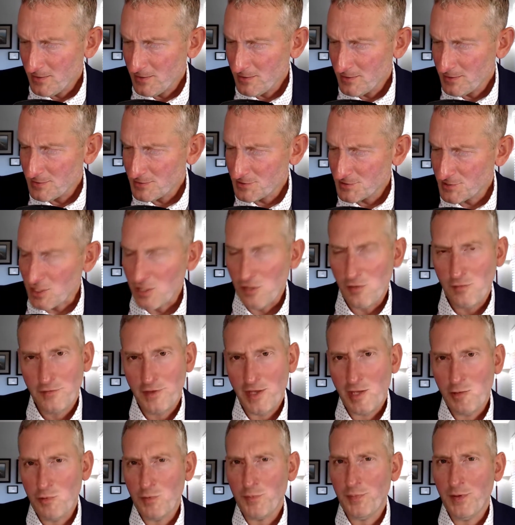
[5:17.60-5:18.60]
So
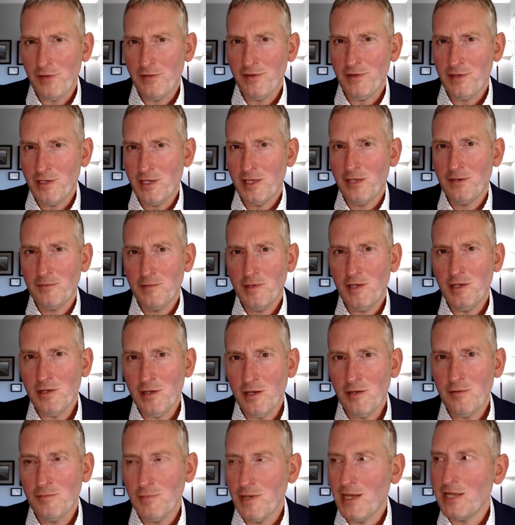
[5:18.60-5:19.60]
they would be thinking,
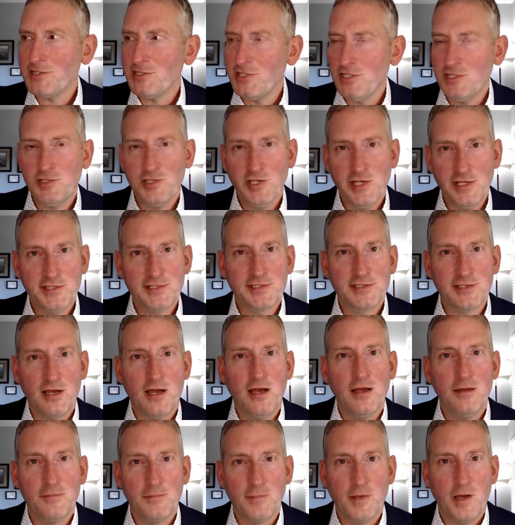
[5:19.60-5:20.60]
actually, Jesus,
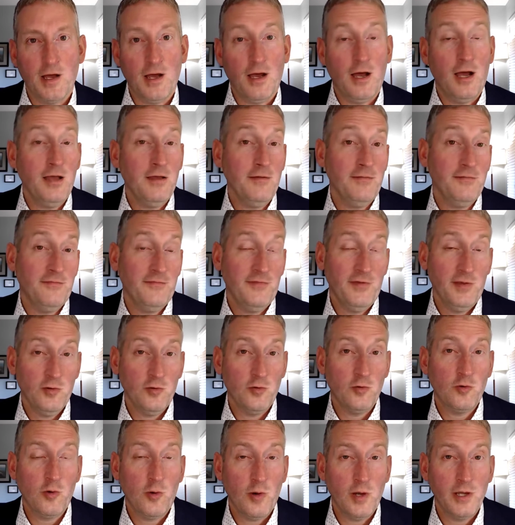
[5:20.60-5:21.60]
I feel
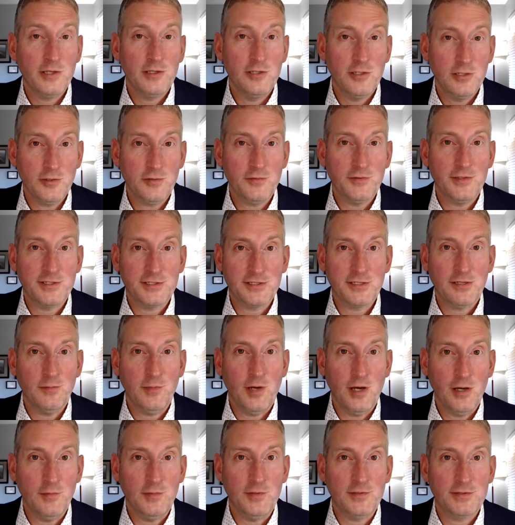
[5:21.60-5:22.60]
quite good on this
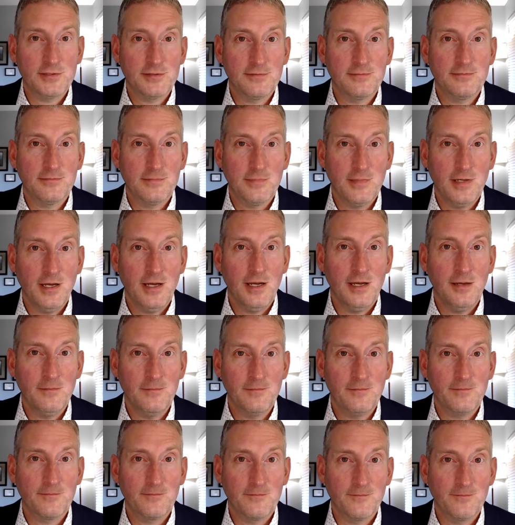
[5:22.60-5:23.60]
commandment.
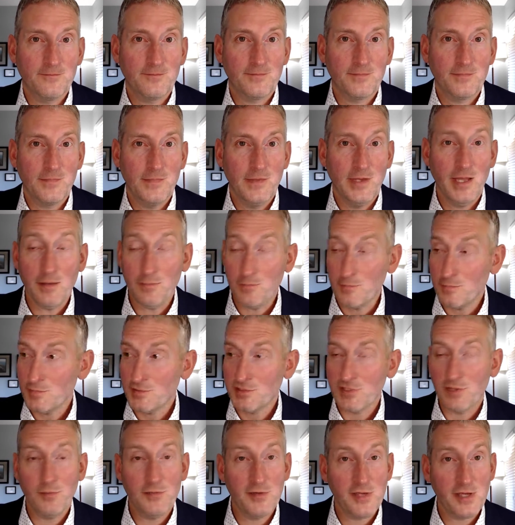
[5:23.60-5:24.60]
Yep,
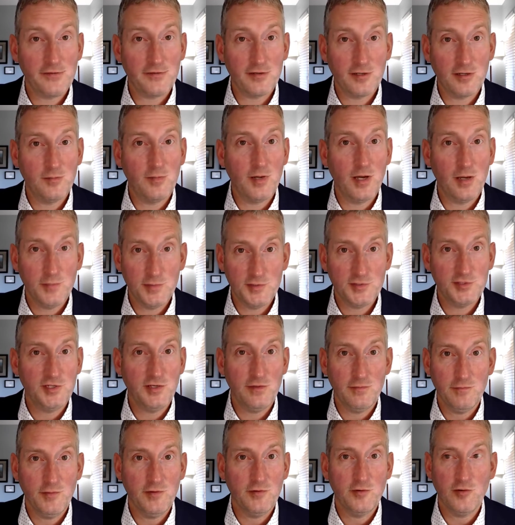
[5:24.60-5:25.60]
some of the other commandments, you
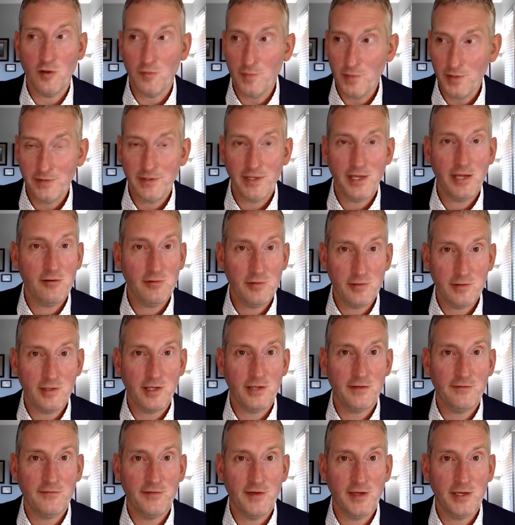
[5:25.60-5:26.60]
got me there
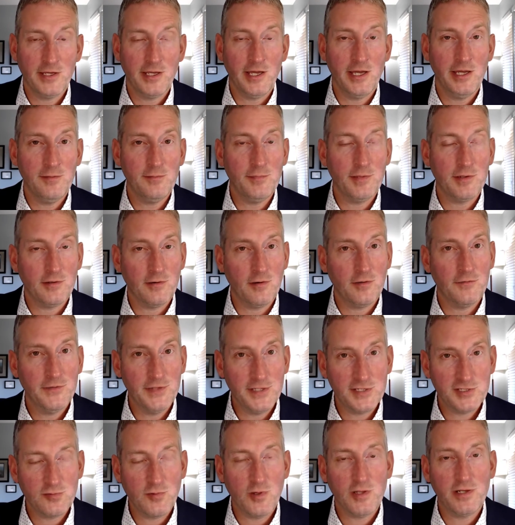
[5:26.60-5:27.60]
and fair game. But on
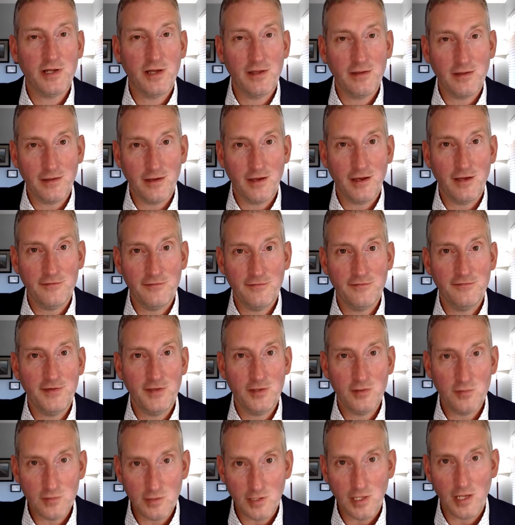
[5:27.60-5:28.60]
this one, I
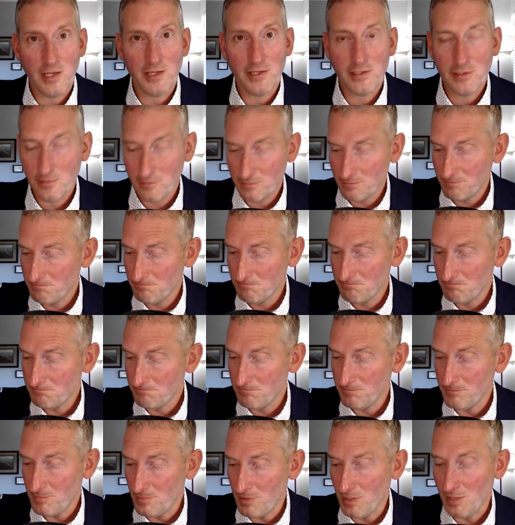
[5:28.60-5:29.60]
feel like
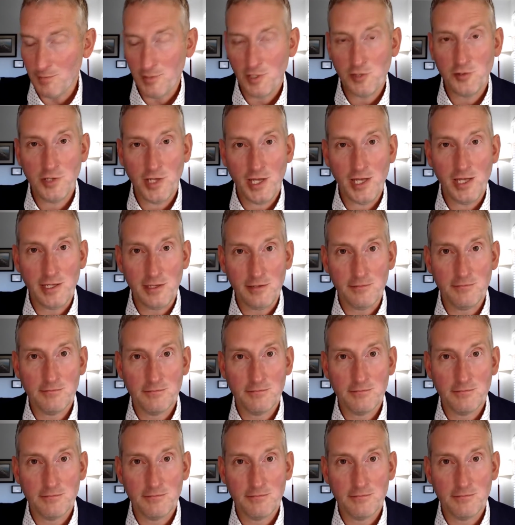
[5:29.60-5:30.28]
I'm okay.